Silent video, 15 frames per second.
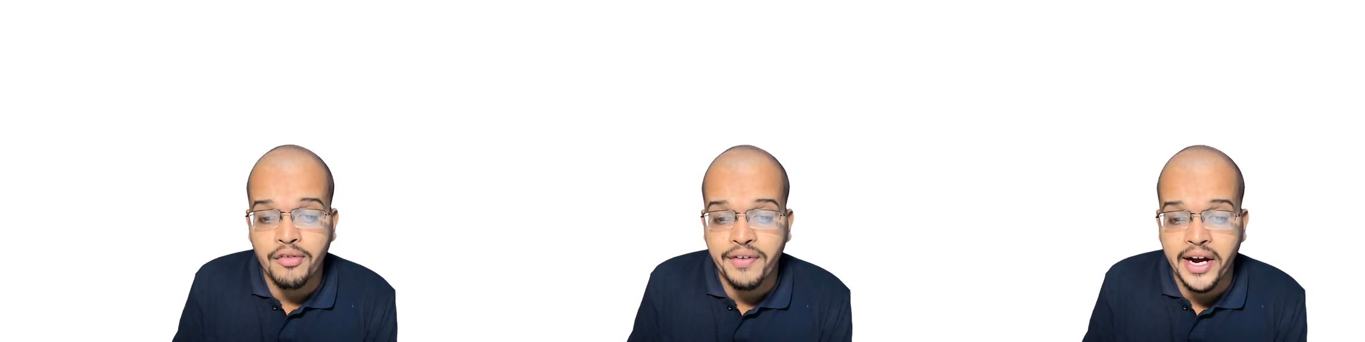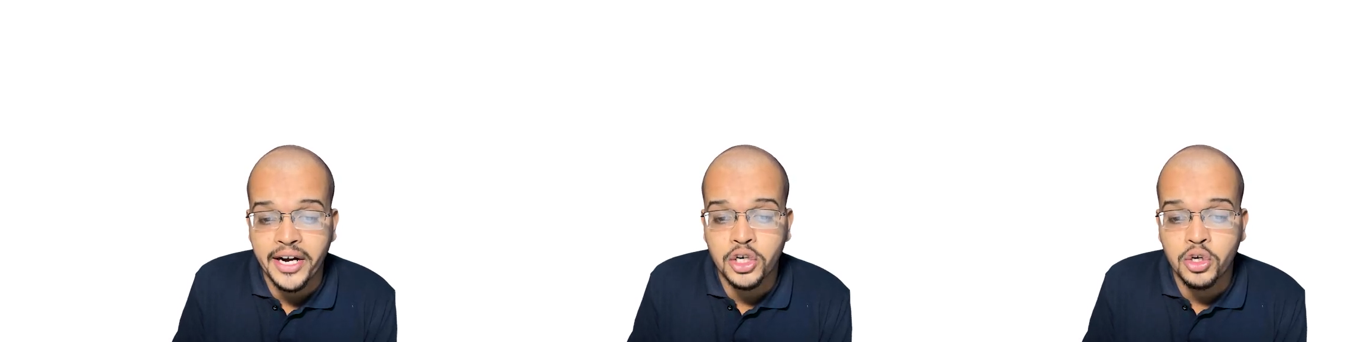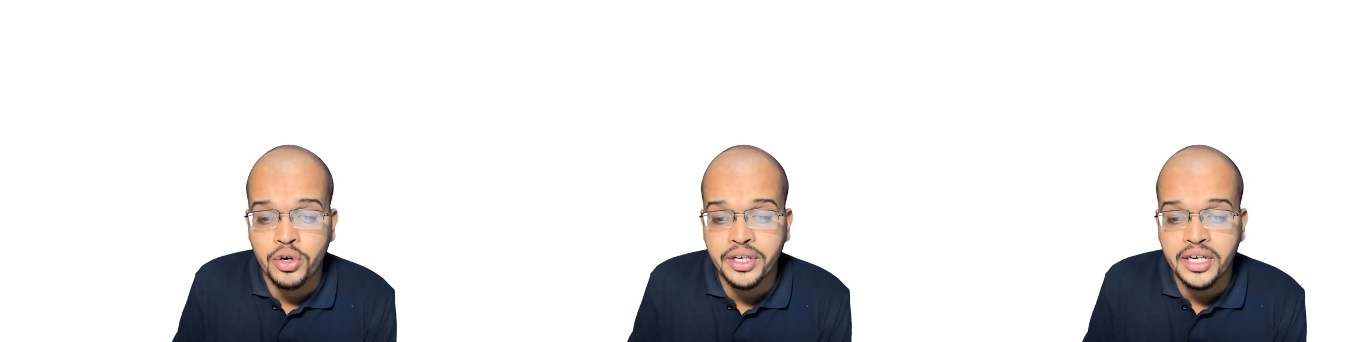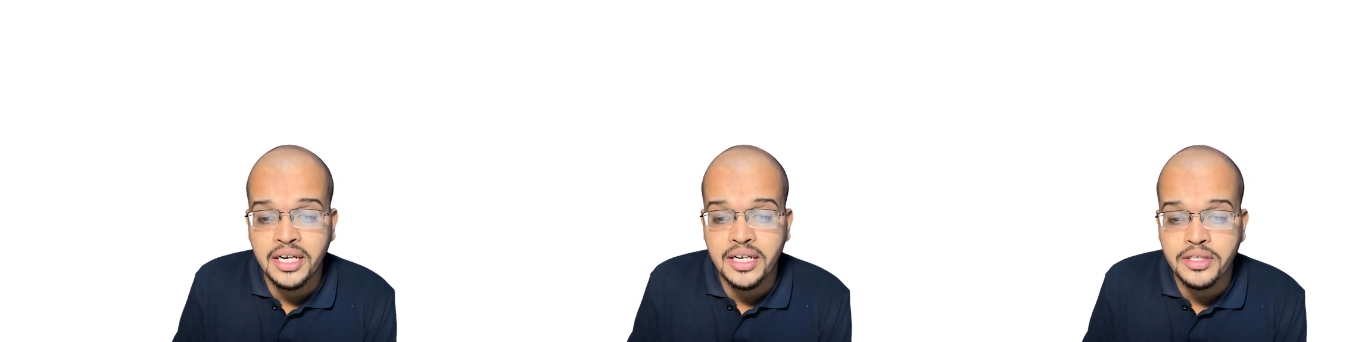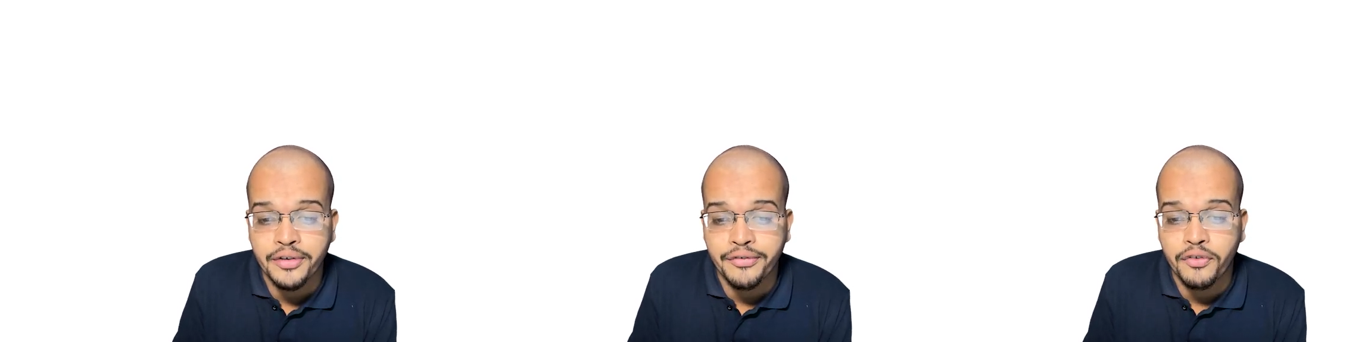factorial
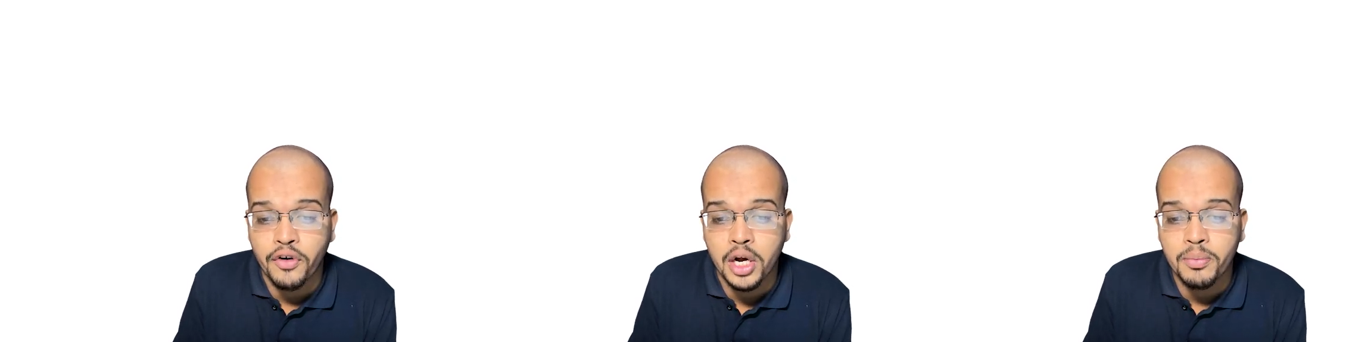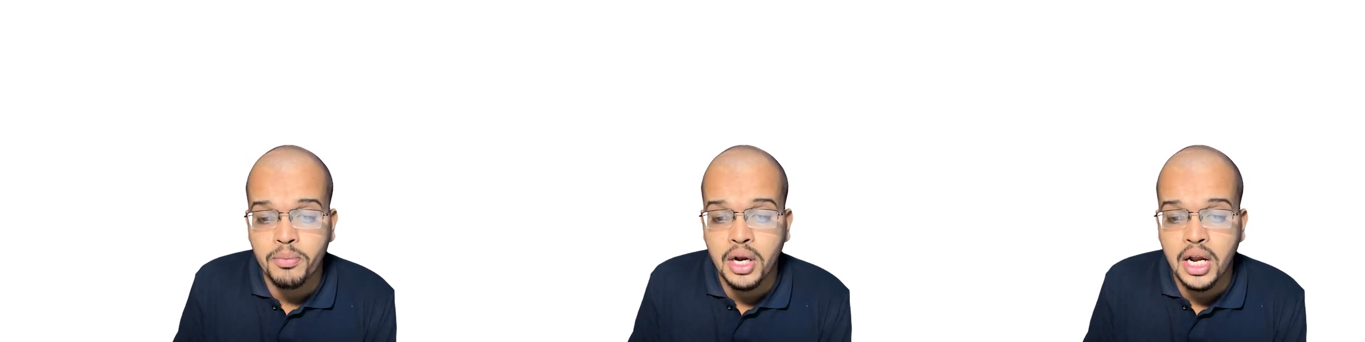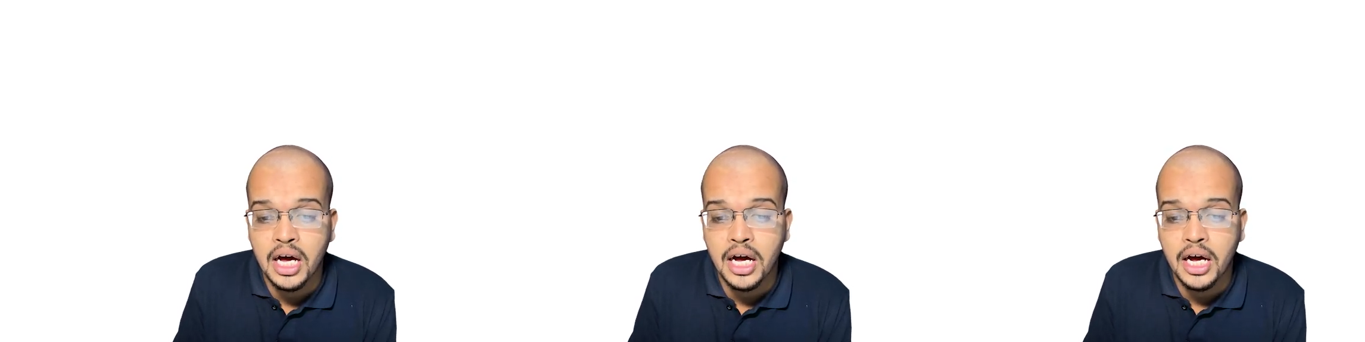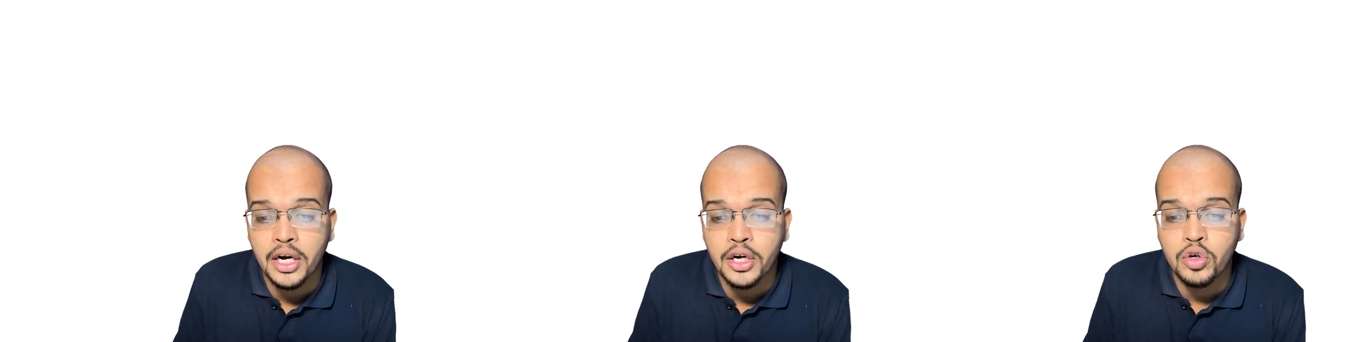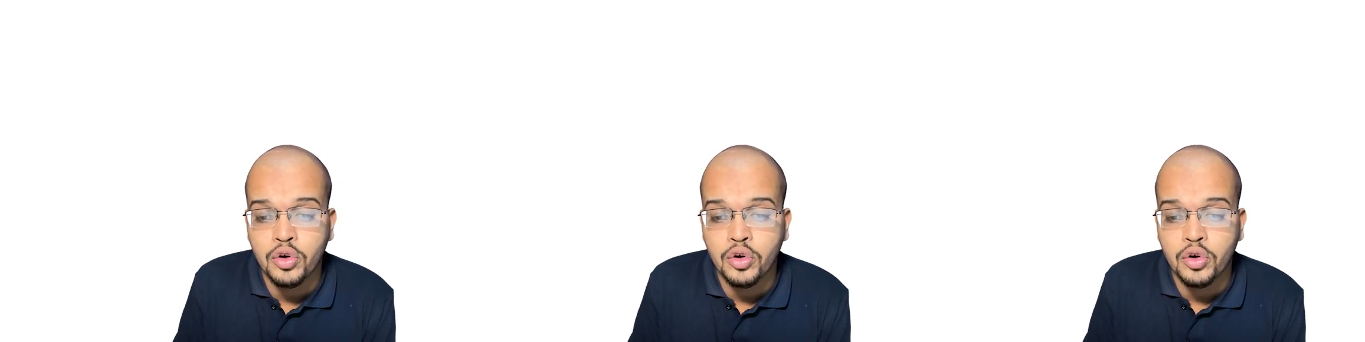is a formula